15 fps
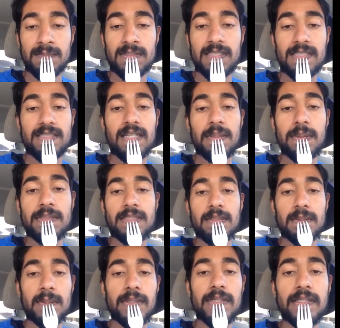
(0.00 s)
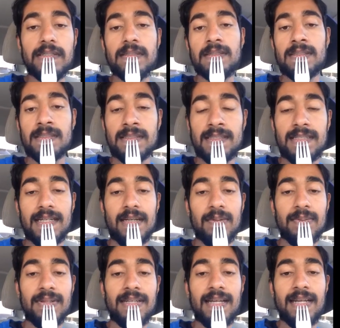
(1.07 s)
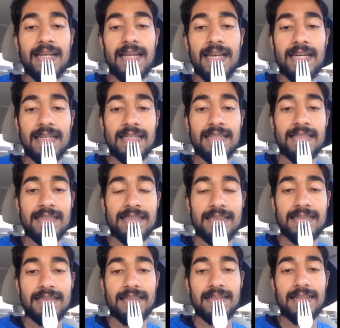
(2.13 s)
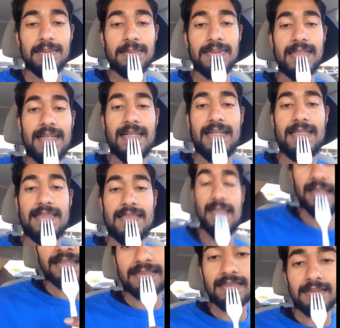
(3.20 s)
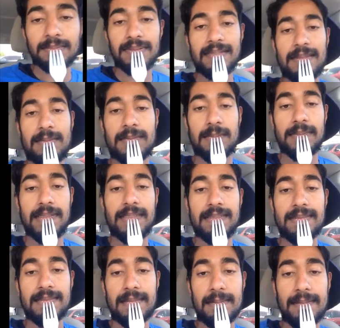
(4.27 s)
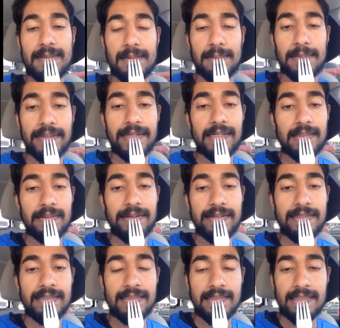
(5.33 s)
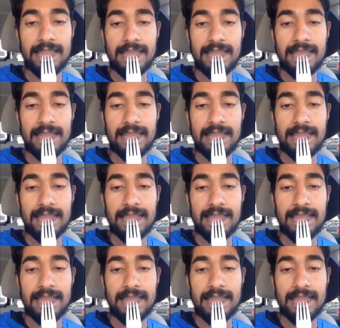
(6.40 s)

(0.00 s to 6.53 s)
Just get what you want, and if you can't get it, I mean, I guess you gotta start making more money or something to buy it, right?